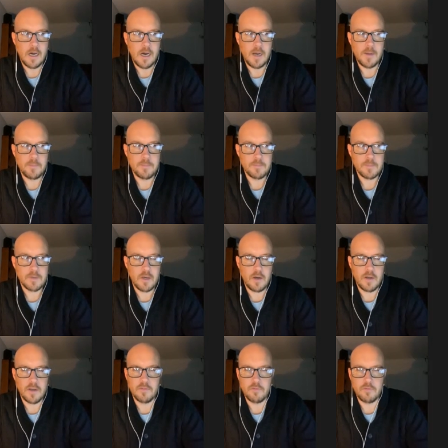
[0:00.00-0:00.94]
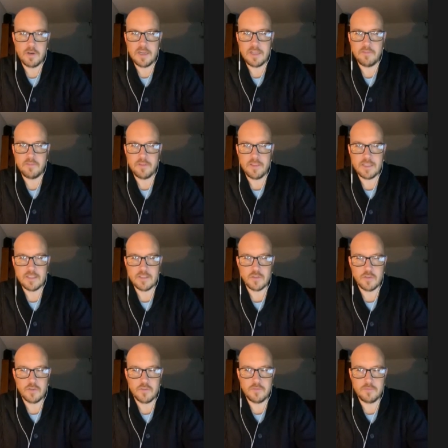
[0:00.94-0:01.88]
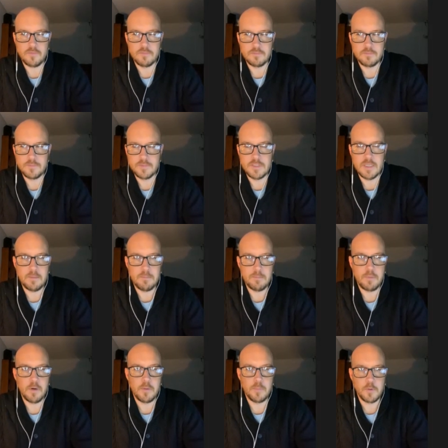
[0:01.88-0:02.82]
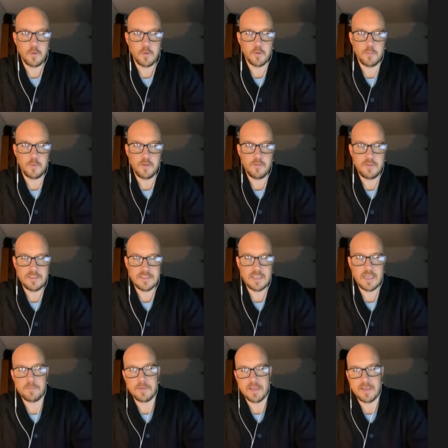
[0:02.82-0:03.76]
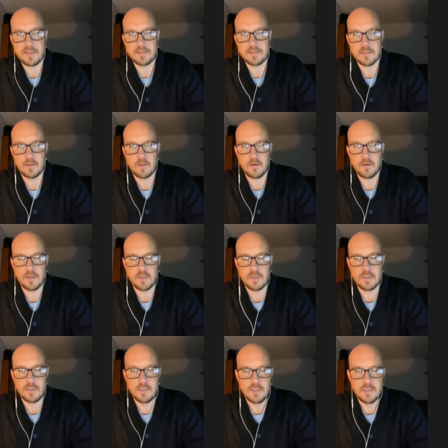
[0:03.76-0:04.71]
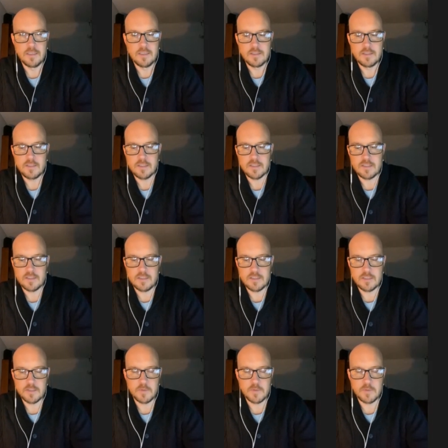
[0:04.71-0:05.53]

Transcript: I'm kind of ready for that sort of dumb popcorn movie, yeah. take my kids along. And, and that's exactly what it was.